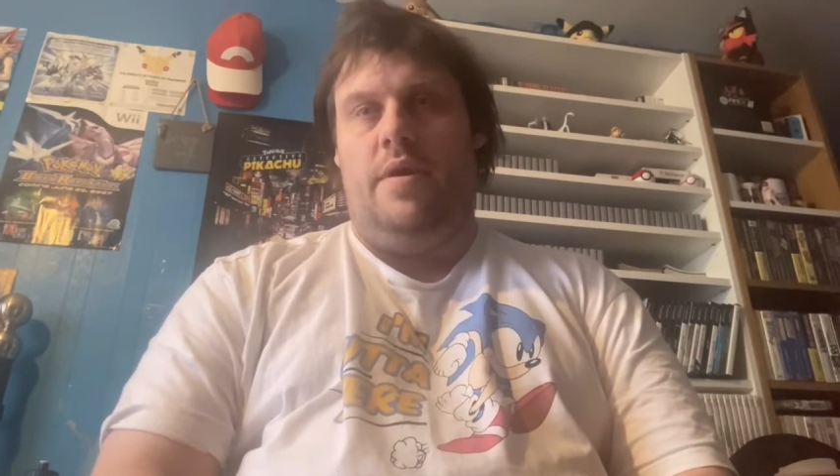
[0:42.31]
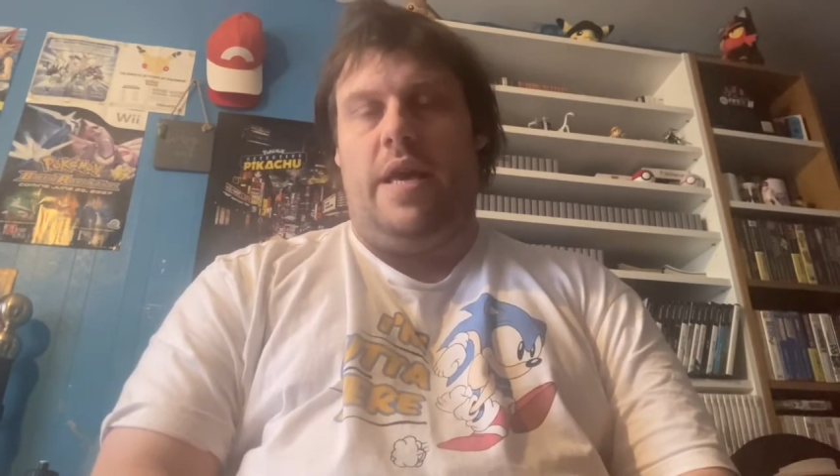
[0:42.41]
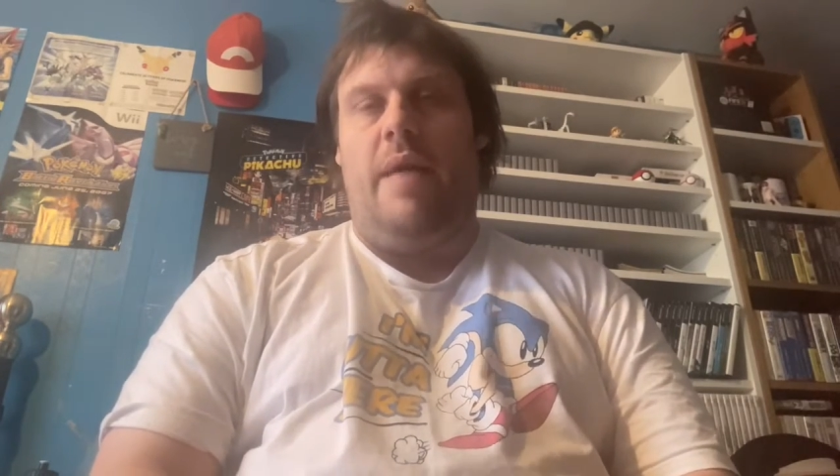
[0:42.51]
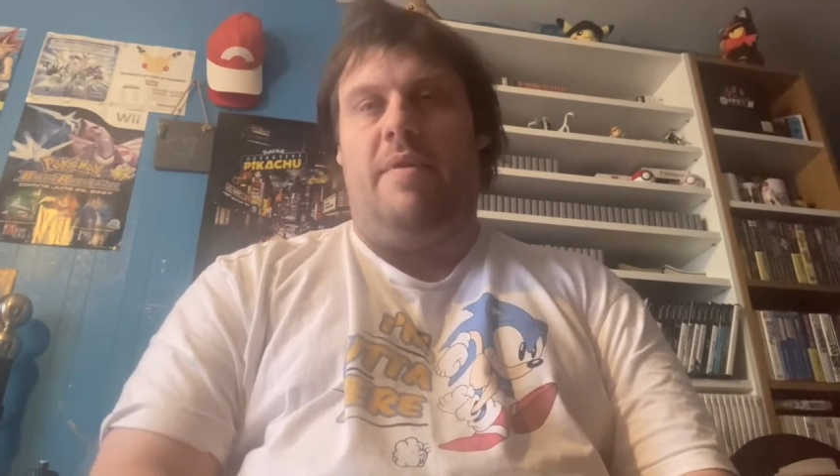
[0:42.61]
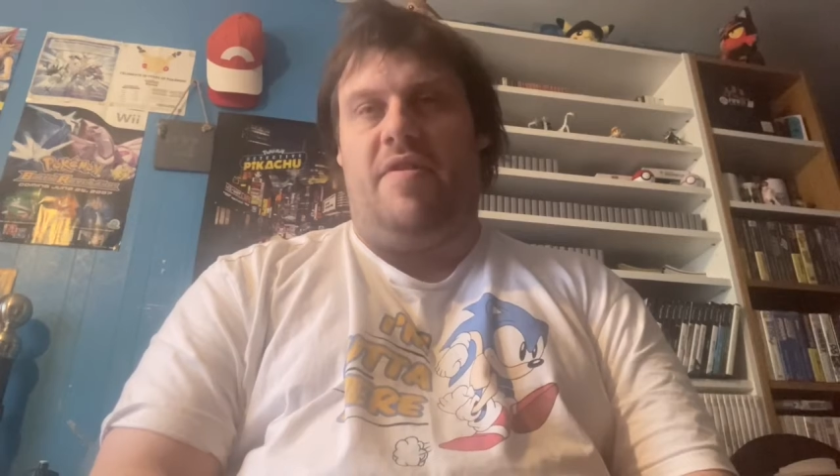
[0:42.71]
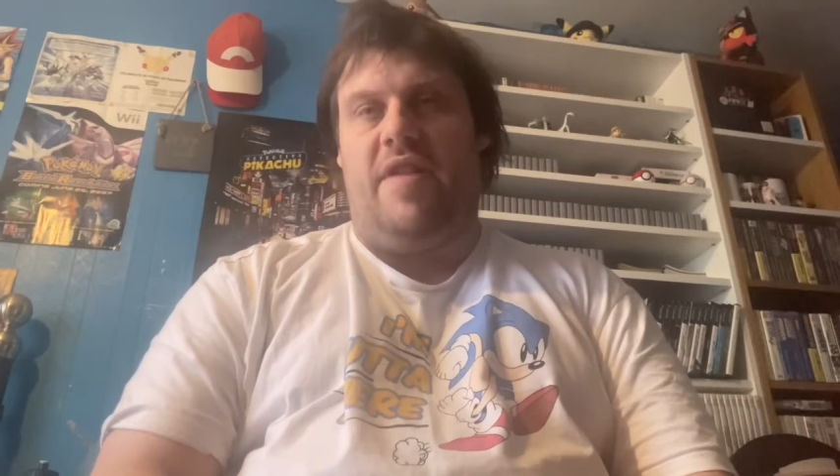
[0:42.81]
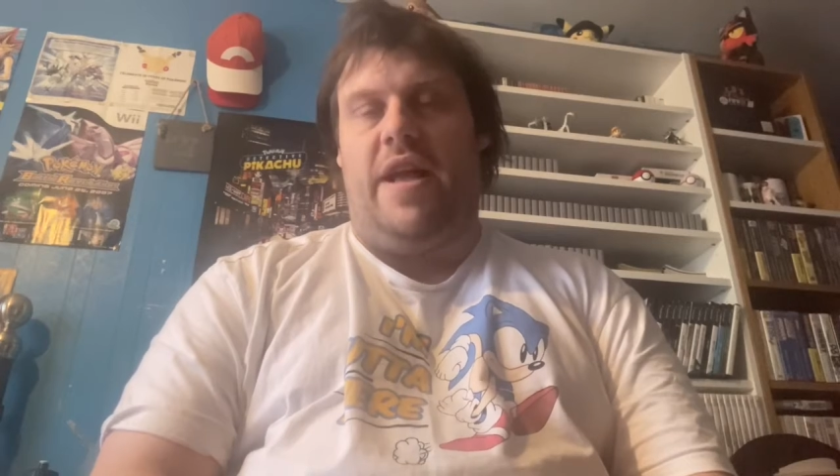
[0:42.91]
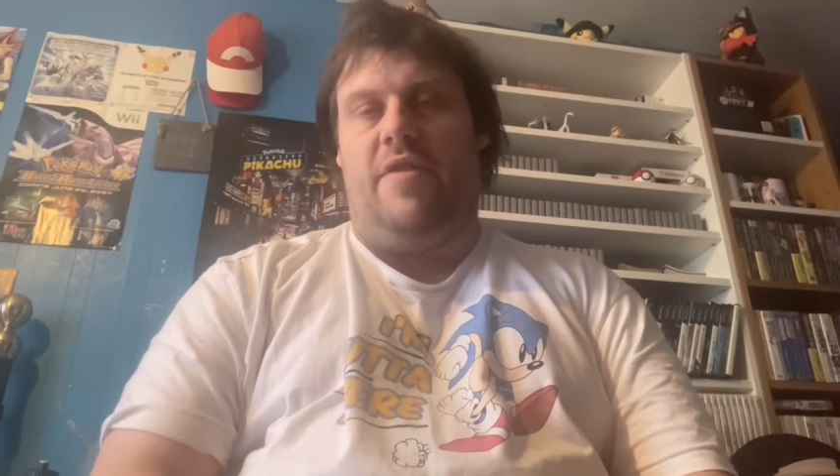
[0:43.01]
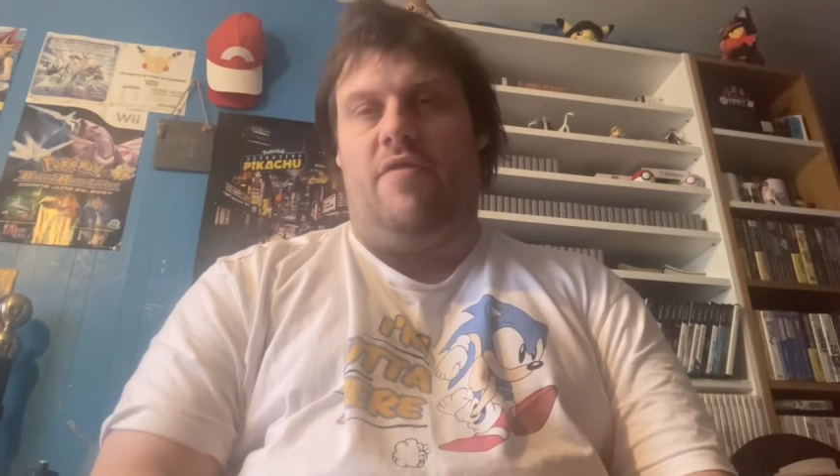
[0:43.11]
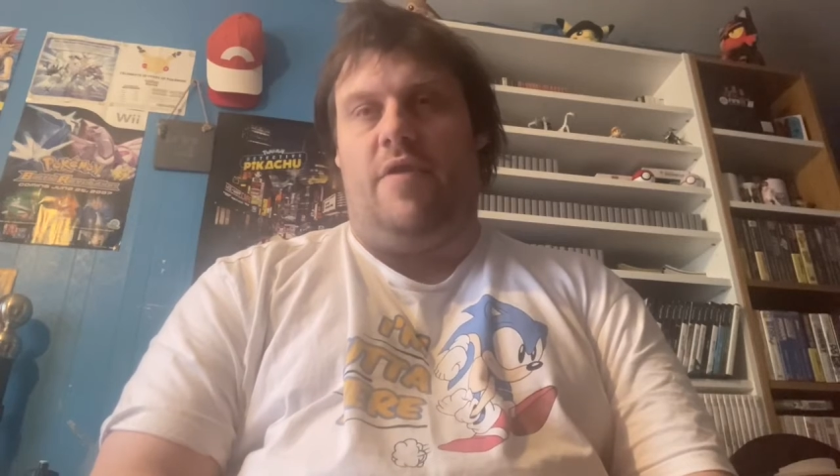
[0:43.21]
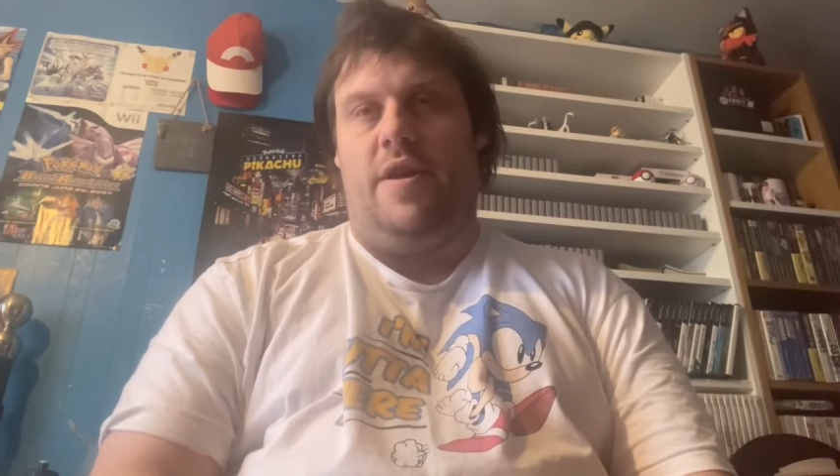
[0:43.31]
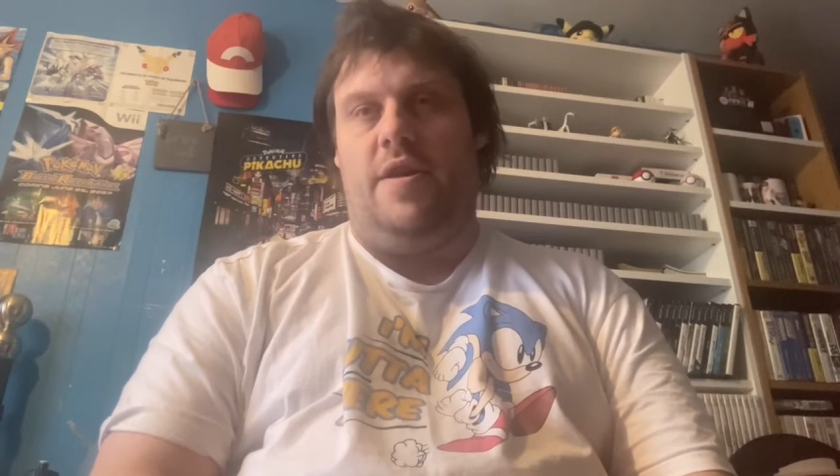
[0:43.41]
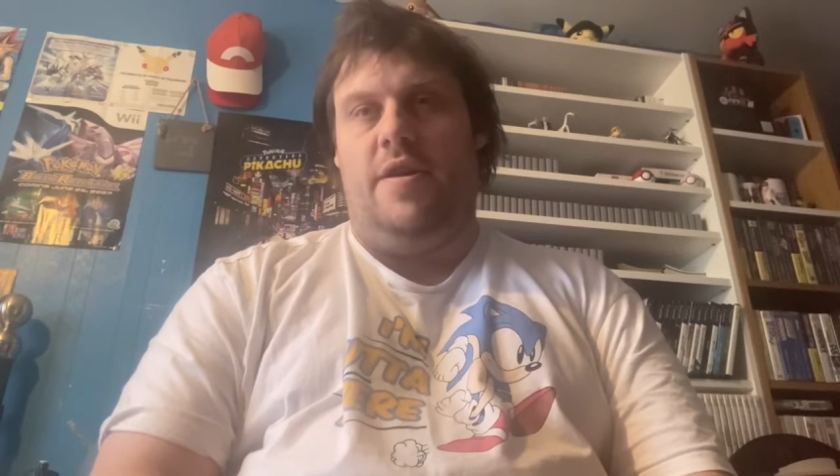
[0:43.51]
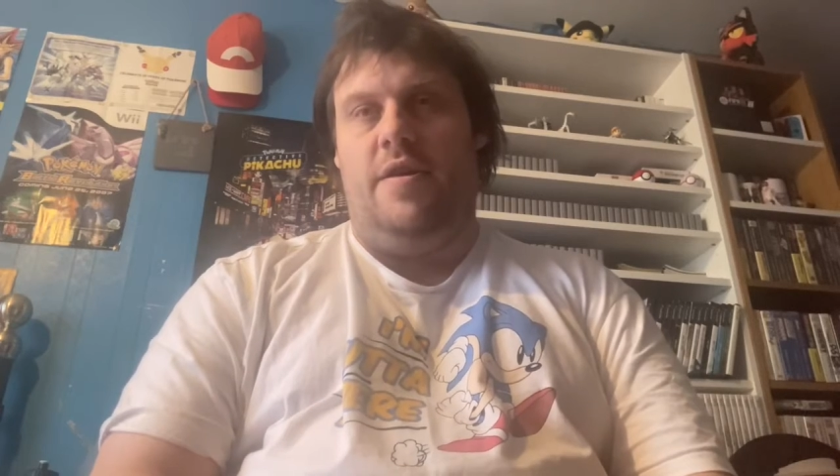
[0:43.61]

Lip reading: gaming snack and drink?